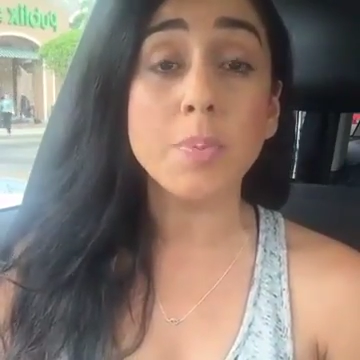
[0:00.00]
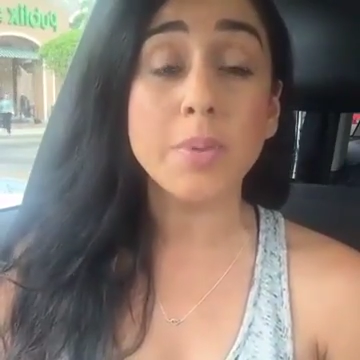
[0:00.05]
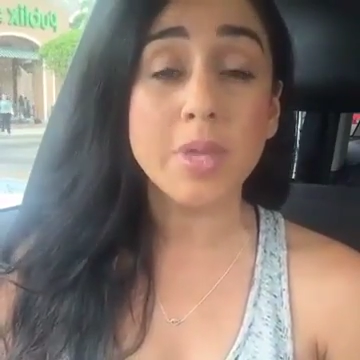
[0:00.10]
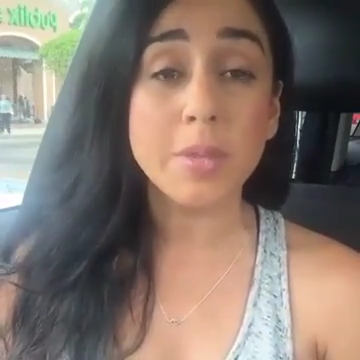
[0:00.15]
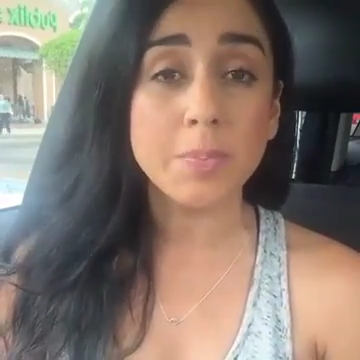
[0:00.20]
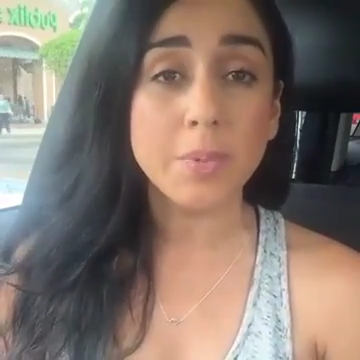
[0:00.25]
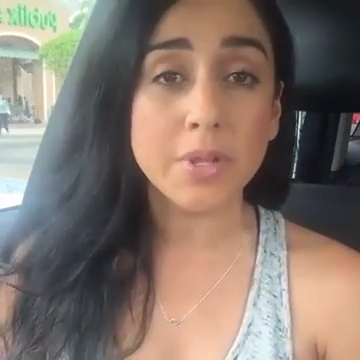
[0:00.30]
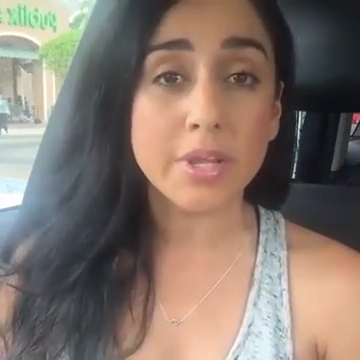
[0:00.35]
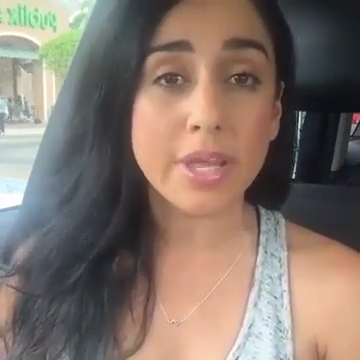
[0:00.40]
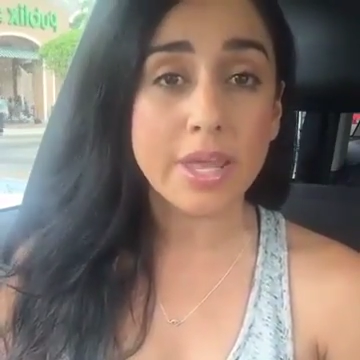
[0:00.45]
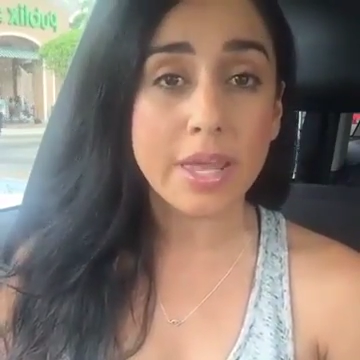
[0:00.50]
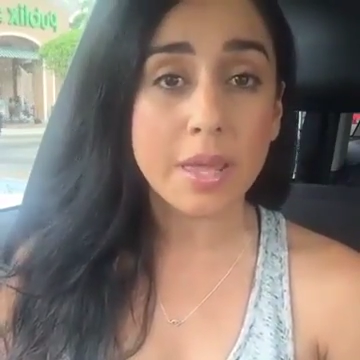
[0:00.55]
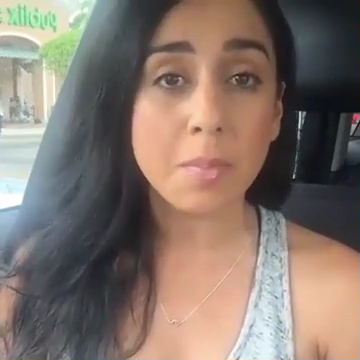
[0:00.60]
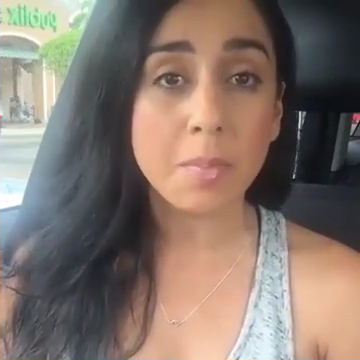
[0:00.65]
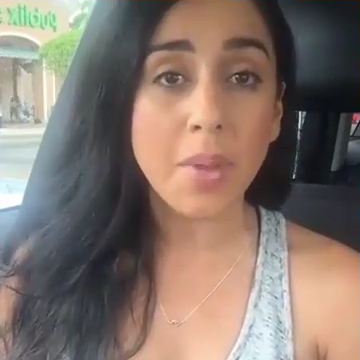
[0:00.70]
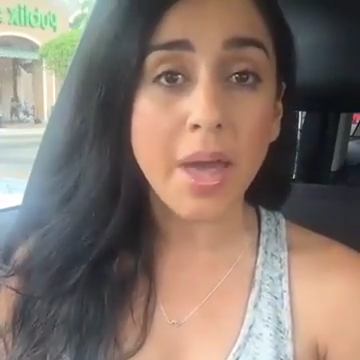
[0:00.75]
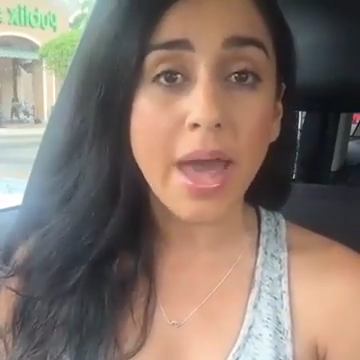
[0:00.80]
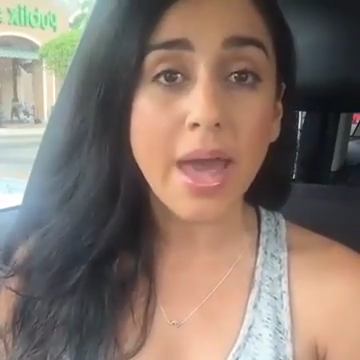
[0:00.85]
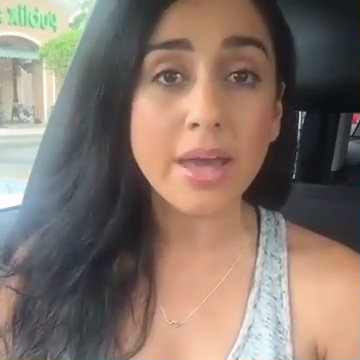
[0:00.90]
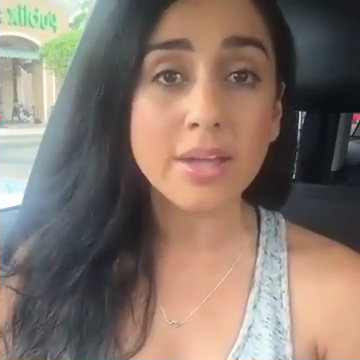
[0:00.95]
people to
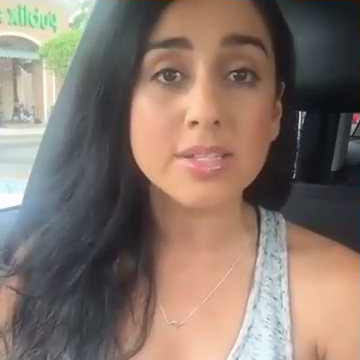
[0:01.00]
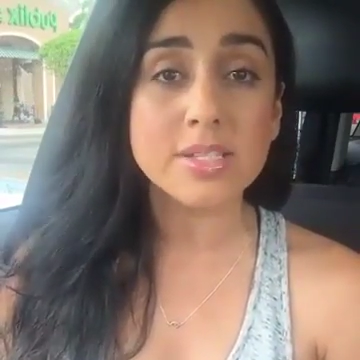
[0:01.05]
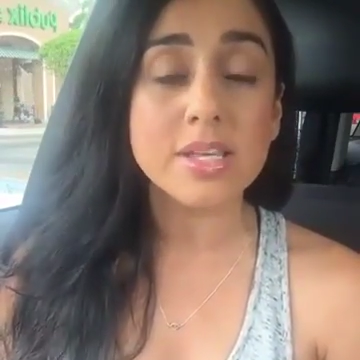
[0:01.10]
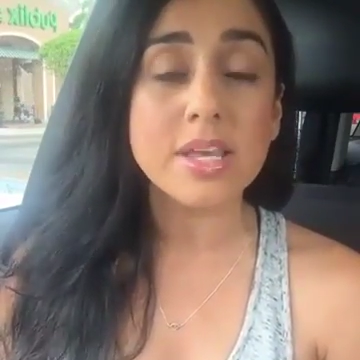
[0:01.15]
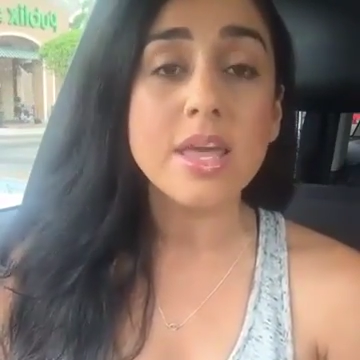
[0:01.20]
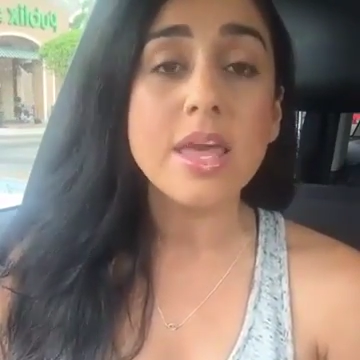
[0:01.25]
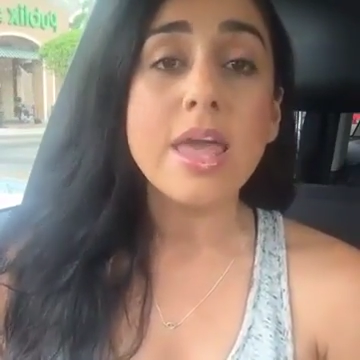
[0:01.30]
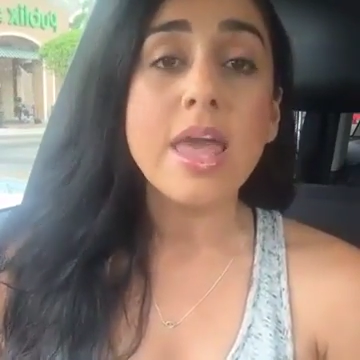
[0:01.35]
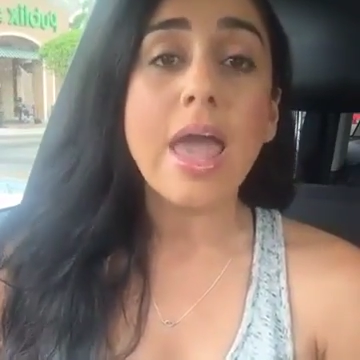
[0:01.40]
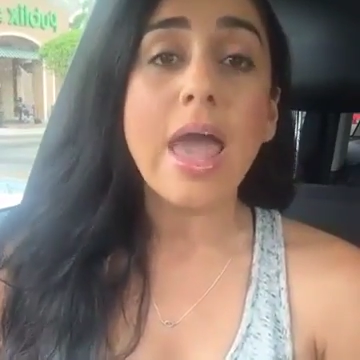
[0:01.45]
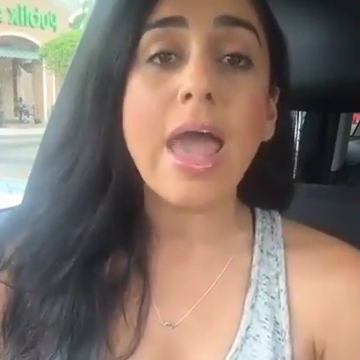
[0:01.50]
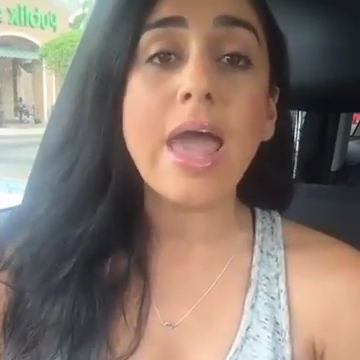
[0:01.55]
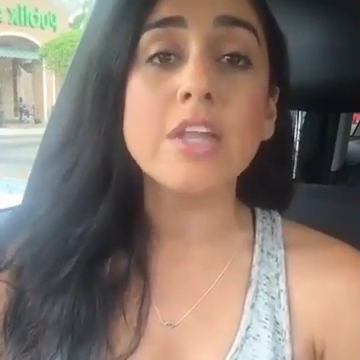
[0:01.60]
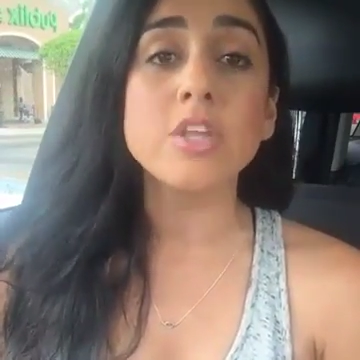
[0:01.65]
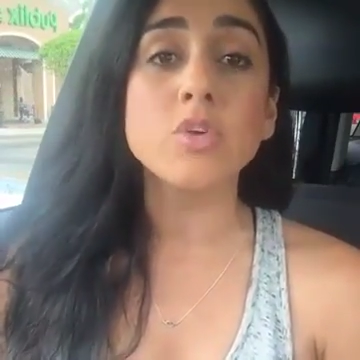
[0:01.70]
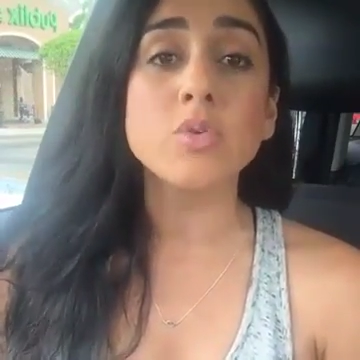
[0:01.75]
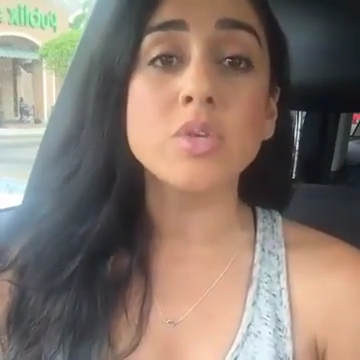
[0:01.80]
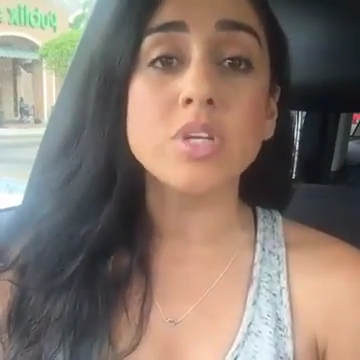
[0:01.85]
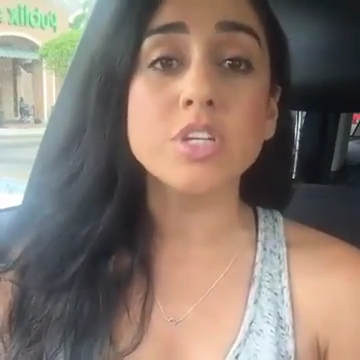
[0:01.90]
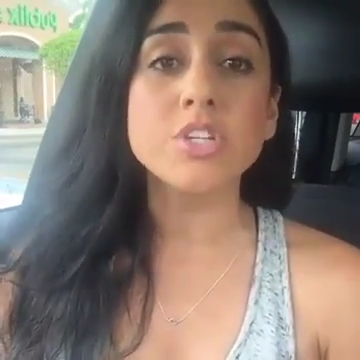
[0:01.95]
impact,
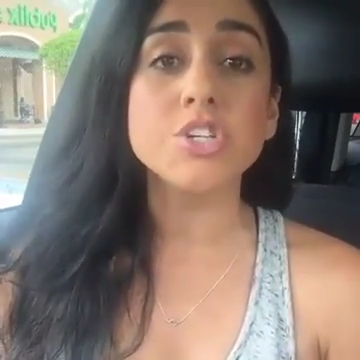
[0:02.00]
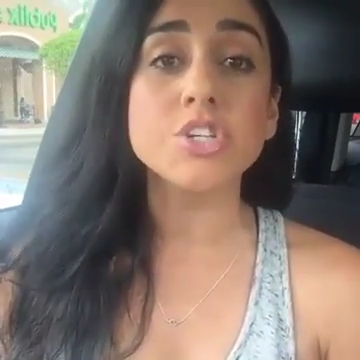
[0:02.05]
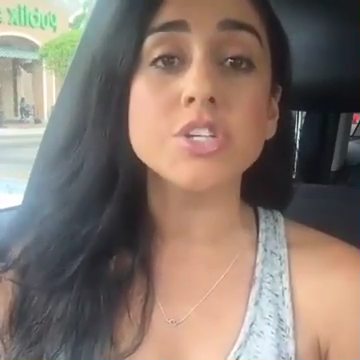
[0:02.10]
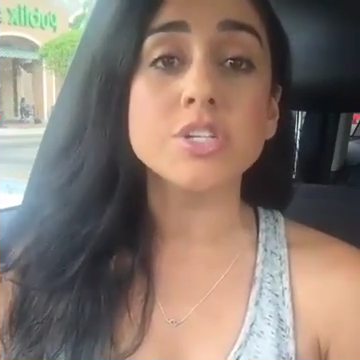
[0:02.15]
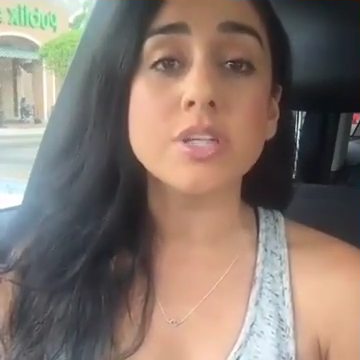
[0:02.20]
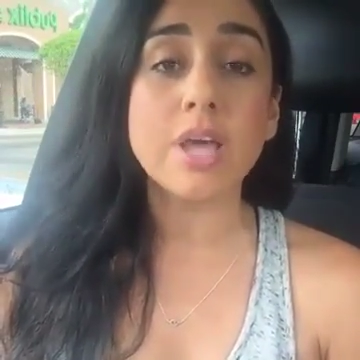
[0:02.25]
and you need your